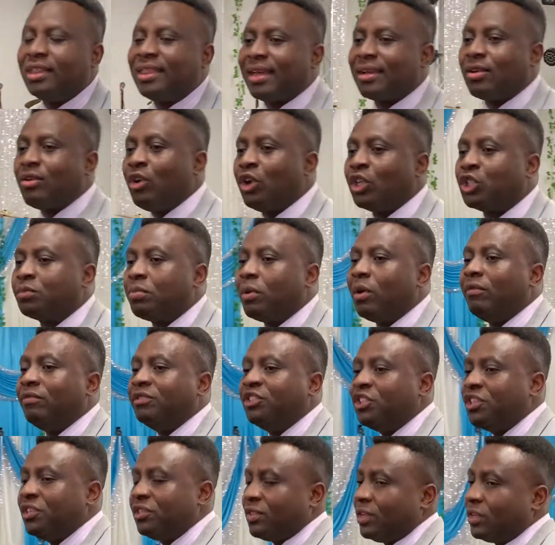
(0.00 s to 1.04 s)
the gospel of
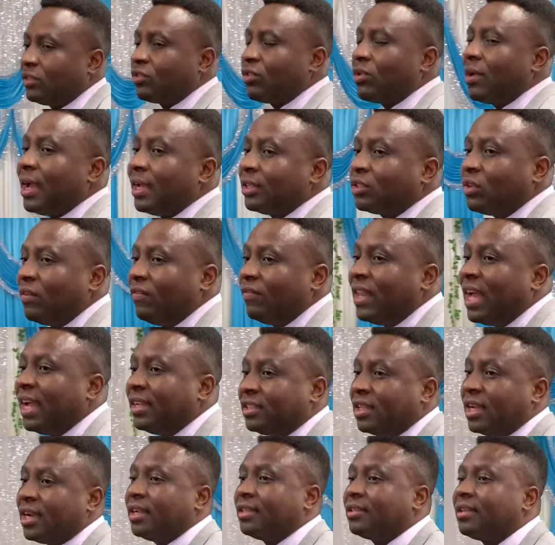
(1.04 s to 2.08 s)
Jesus Christ of
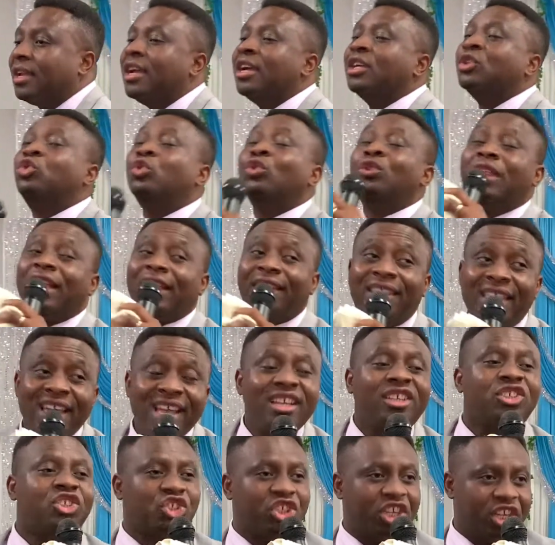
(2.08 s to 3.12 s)
Nazareth to the
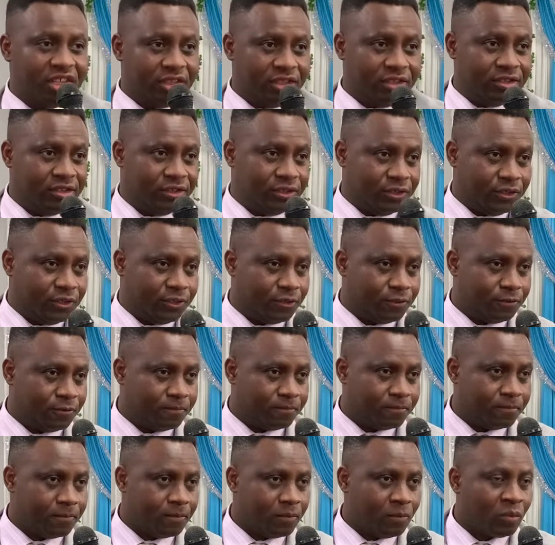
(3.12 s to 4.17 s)
nations.
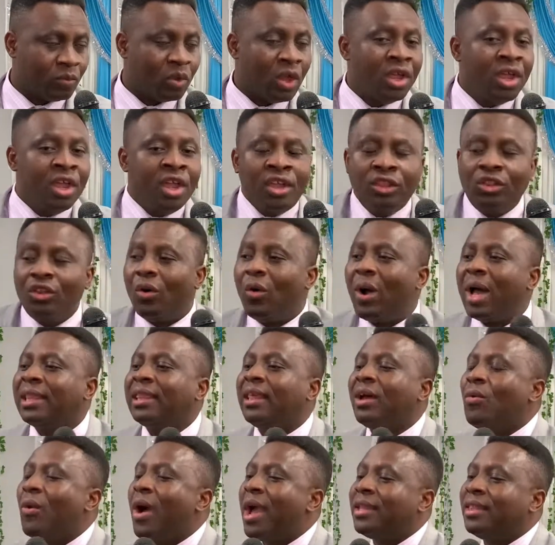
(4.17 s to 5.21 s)
No
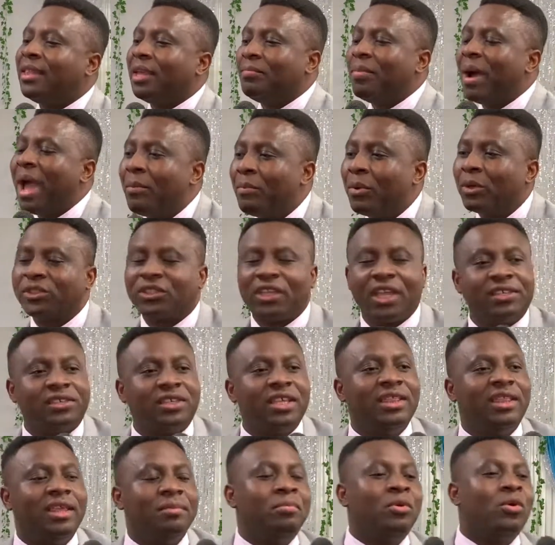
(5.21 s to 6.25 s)
wonder why the Bible says
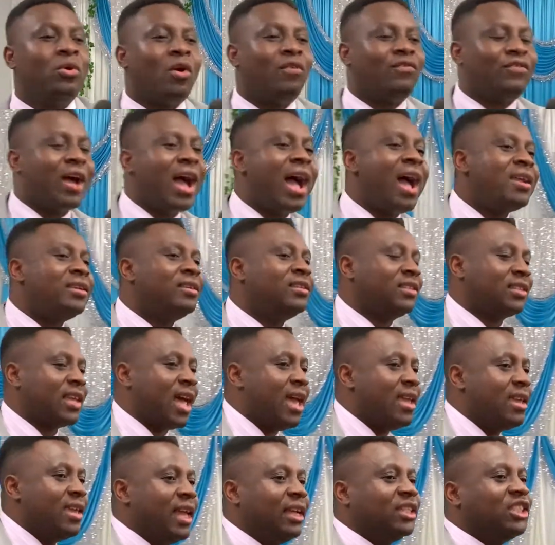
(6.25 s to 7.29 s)
in the book of
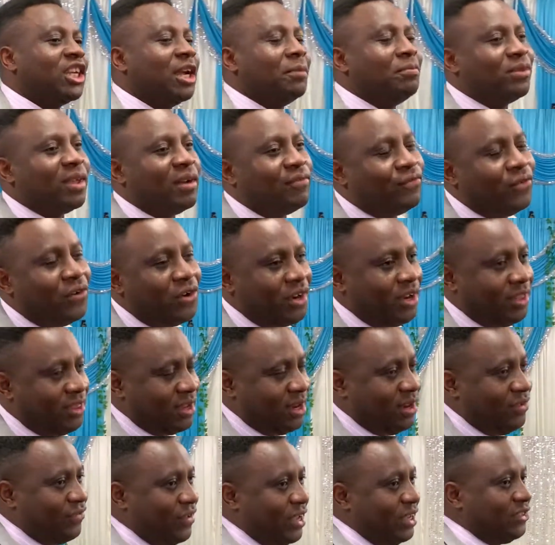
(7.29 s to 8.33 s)
Isaiah, chapter
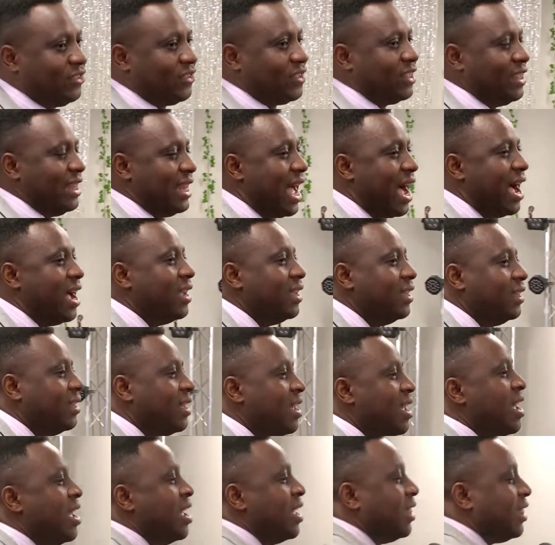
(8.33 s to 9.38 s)
43, verse 9,
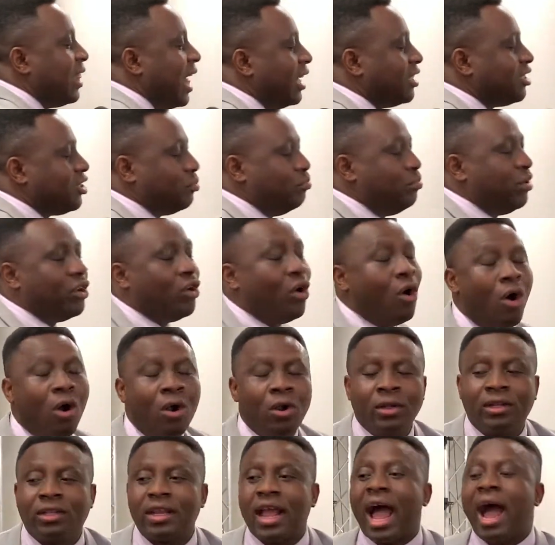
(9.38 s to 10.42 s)
that
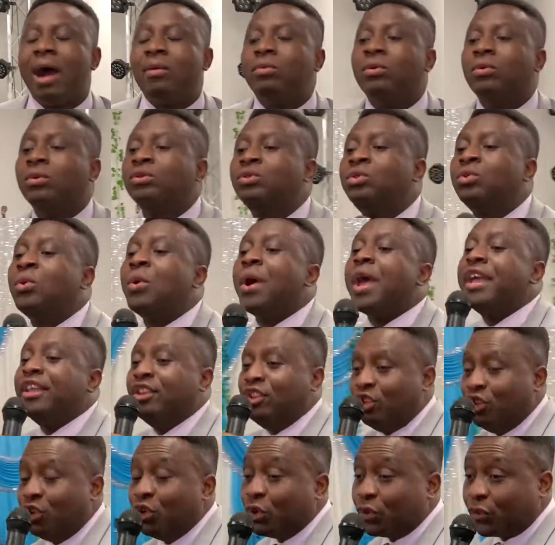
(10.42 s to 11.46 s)
behold, I will do a
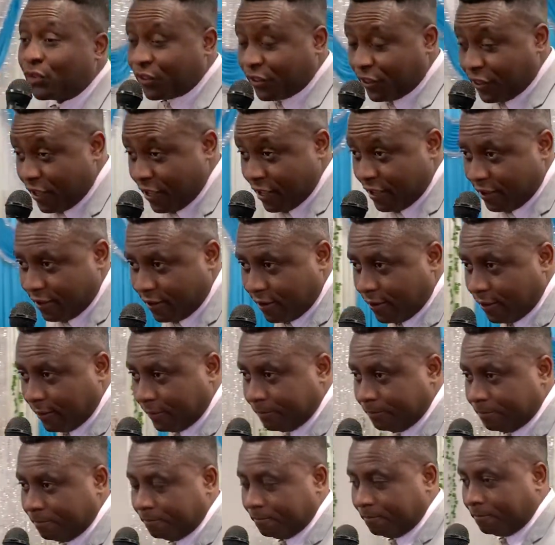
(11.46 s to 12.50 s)
new thing.
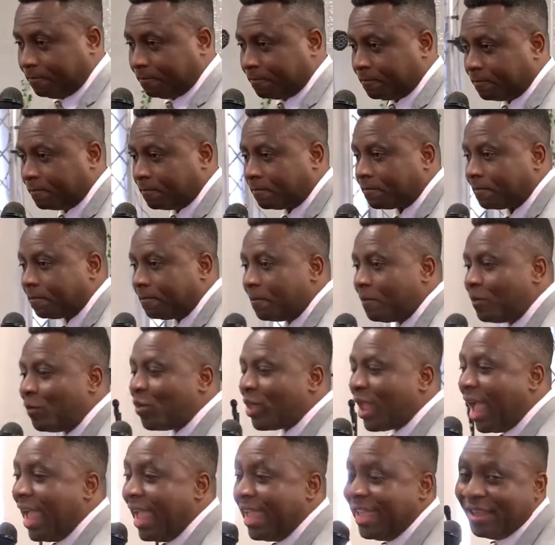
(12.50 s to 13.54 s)

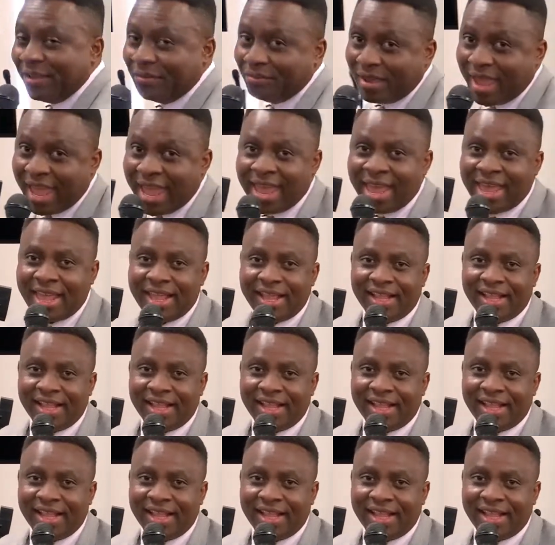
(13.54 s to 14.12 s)
Amen.